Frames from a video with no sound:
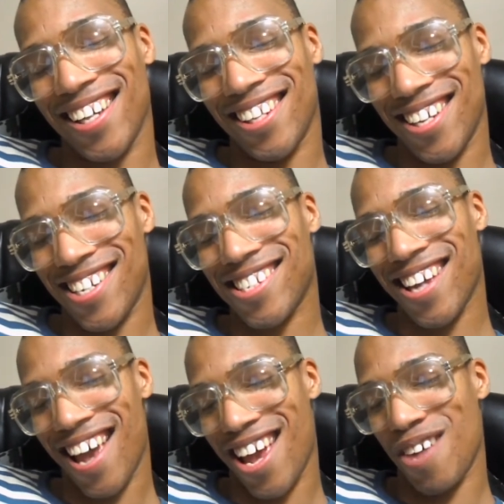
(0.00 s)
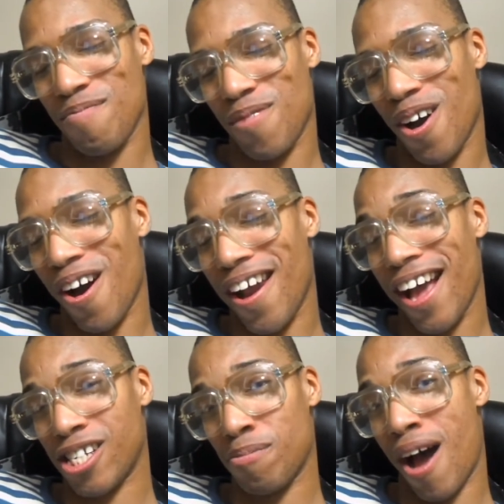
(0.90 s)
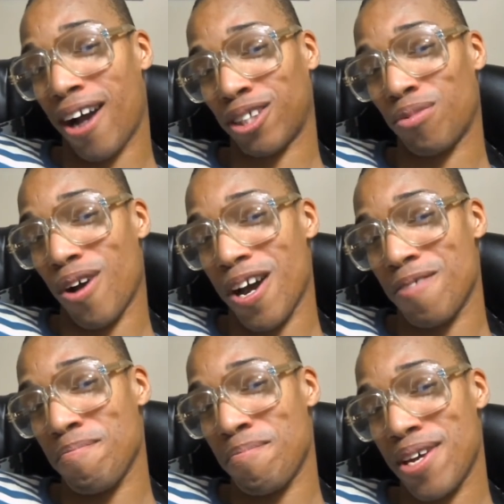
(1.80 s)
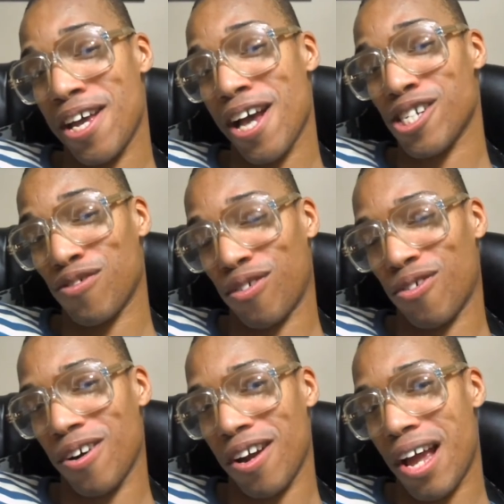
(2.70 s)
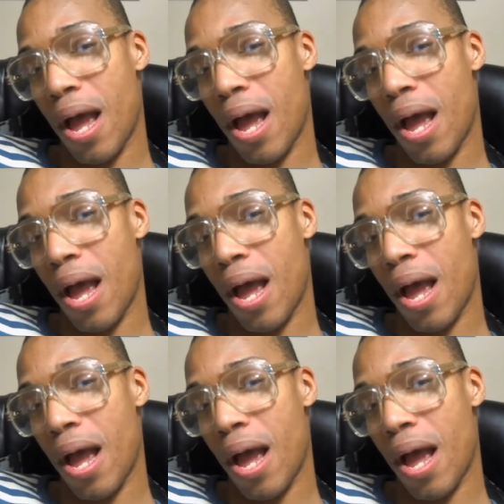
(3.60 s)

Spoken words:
this game on Xbox One, PS4,